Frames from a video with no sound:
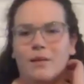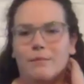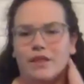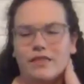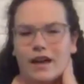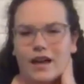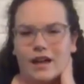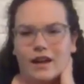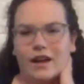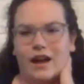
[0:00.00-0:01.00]
But
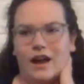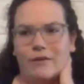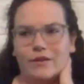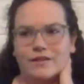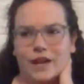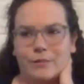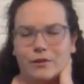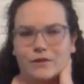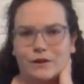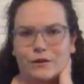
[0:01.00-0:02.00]
then I was
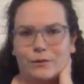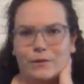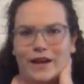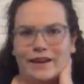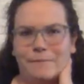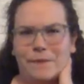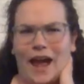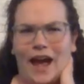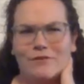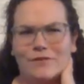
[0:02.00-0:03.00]
able to like
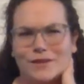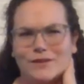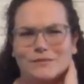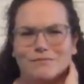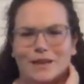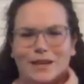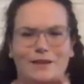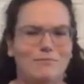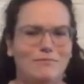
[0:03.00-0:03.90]
have this like